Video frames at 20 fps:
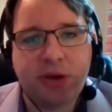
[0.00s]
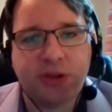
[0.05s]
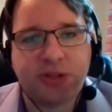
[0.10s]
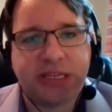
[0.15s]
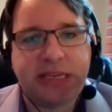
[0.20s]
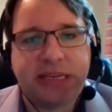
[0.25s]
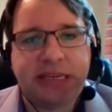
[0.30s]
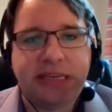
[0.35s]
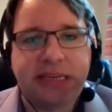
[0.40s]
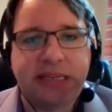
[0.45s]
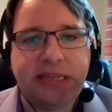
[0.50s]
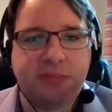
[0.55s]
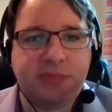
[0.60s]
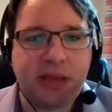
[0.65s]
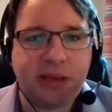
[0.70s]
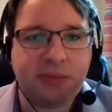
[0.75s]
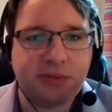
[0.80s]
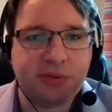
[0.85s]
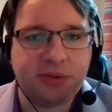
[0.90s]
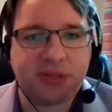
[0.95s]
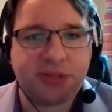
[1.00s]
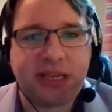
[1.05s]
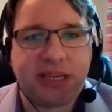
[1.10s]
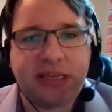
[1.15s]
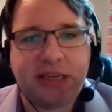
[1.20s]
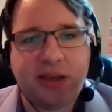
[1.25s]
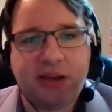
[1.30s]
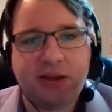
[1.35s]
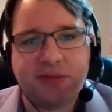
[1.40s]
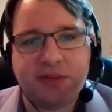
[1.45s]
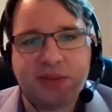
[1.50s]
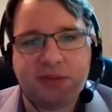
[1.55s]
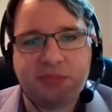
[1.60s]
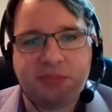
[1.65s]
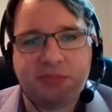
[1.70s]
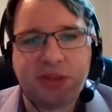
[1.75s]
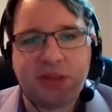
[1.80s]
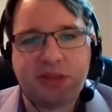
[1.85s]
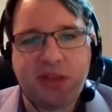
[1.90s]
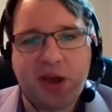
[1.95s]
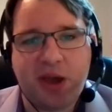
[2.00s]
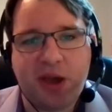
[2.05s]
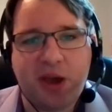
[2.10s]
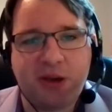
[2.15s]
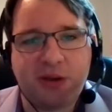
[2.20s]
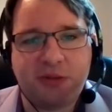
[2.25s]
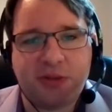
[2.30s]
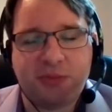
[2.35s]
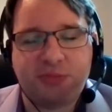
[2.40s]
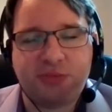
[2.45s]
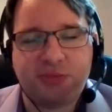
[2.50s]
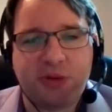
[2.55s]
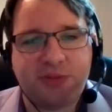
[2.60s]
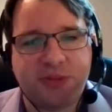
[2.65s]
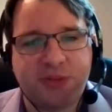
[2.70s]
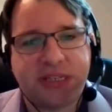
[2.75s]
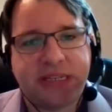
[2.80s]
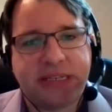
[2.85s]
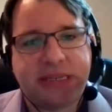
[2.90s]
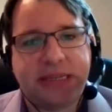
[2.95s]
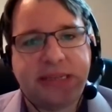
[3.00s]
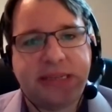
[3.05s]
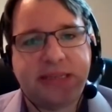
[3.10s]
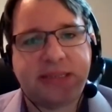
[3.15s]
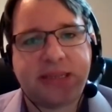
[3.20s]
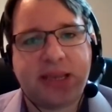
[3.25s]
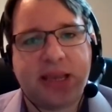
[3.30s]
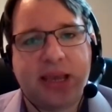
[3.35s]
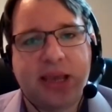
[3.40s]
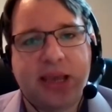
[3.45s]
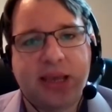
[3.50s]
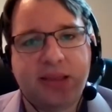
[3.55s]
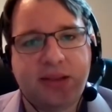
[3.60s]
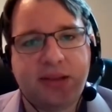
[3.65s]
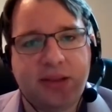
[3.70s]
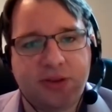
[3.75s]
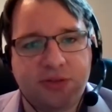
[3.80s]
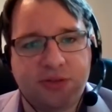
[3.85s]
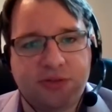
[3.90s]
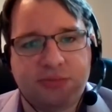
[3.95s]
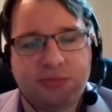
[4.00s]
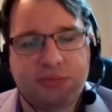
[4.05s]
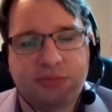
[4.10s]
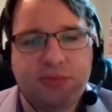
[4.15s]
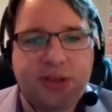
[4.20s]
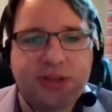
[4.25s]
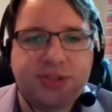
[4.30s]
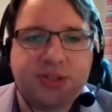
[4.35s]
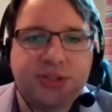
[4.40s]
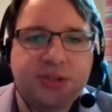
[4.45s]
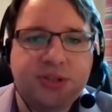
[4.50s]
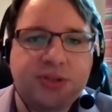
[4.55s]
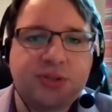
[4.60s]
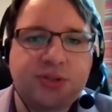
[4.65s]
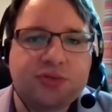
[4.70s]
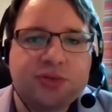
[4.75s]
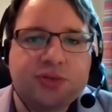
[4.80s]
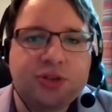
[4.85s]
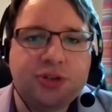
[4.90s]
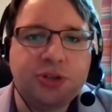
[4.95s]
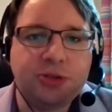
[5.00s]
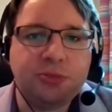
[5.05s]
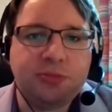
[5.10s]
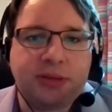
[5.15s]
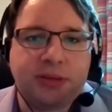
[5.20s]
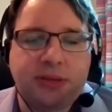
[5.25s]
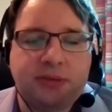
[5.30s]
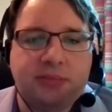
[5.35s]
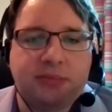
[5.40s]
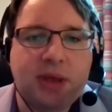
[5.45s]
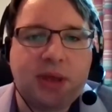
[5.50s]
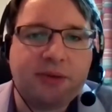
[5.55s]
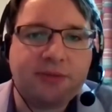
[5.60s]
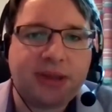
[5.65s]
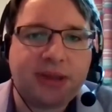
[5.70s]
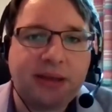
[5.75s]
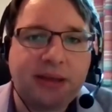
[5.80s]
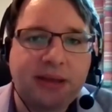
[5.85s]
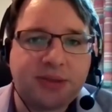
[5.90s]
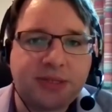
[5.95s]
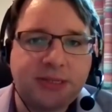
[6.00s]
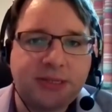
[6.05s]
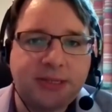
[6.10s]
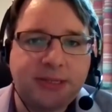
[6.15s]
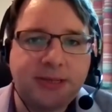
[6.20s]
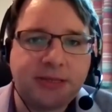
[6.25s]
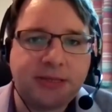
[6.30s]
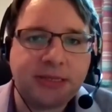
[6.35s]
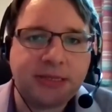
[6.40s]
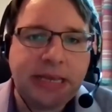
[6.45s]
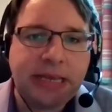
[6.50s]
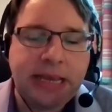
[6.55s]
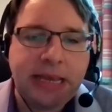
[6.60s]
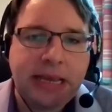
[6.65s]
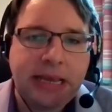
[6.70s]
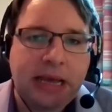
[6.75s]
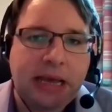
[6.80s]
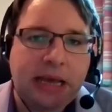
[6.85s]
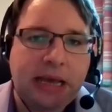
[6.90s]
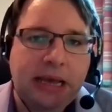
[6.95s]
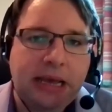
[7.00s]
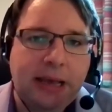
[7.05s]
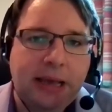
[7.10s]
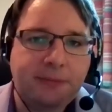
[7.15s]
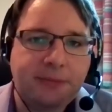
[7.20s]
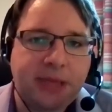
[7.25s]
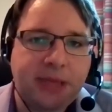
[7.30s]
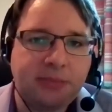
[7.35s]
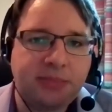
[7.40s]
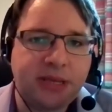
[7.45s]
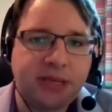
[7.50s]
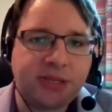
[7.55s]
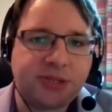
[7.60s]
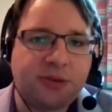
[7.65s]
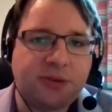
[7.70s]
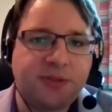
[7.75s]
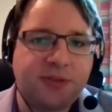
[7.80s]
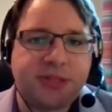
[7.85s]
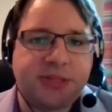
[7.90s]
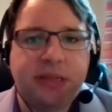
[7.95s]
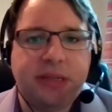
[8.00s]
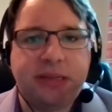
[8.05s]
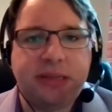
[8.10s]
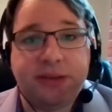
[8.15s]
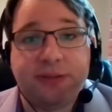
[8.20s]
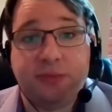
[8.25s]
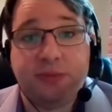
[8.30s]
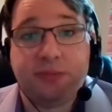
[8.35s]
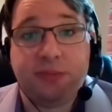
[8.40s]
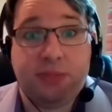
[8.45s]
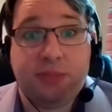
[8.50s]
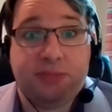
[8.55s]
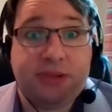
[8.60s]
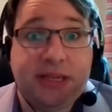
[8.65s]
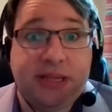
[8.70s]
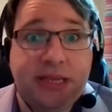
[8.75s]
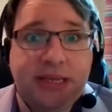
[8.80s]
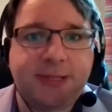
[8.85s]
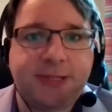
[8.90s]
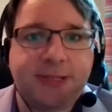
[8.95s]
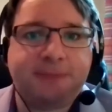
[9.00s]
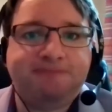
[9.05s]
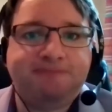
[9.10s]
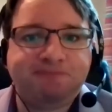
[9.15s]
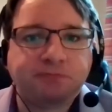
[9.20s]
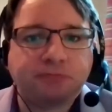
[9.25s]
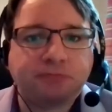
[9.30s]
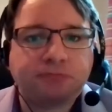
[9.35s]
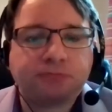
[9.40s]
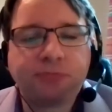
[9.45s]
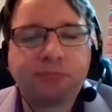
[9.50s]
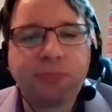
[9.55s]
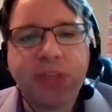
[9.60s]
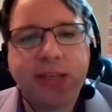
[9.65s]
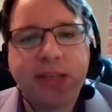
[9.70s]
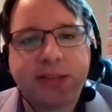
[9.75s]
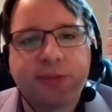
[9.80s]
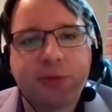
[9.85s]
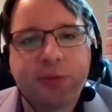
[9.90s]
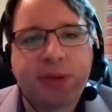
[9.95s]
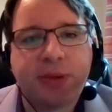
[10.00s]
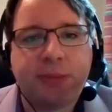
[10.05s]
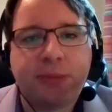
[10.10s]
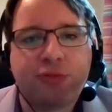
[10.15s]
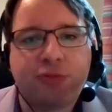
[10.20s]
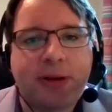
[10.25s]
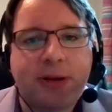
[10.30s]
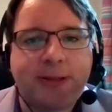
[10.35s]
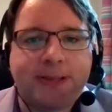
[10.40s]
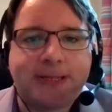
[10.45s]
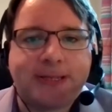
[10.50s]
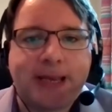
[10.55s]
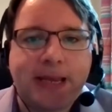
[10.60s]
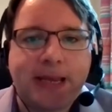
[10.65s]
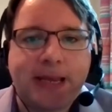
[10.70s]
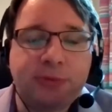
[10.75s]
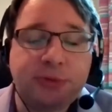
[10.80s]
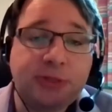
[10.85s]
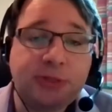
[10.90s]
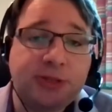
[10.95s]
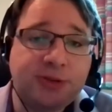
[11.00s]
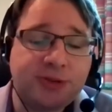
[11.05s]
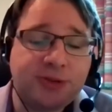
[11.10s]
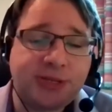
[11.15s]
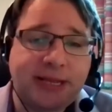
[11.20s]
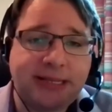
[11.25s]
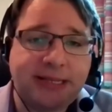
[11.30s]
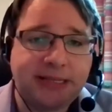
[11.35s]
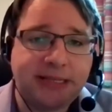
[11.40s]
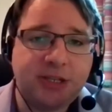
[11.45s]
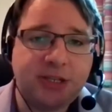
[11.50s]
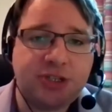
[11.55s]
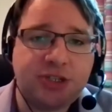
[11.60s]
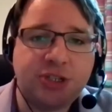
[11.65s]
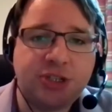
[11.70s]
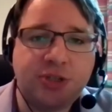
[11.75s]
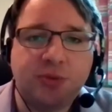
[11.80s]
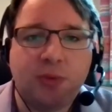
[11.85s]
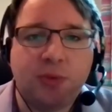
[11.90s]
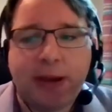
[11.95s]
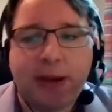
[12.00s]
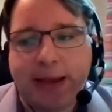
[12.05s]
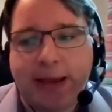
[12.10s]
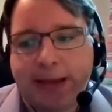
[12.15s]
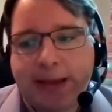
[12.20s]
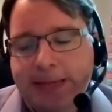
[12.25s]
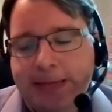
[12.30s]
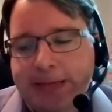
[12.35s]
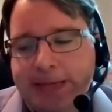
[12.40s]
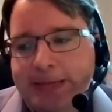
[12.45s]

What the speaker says: and the people that were taking over the properties, the local residence group and other councillors, the MP's office and different police, different people around the table. Also had an issue where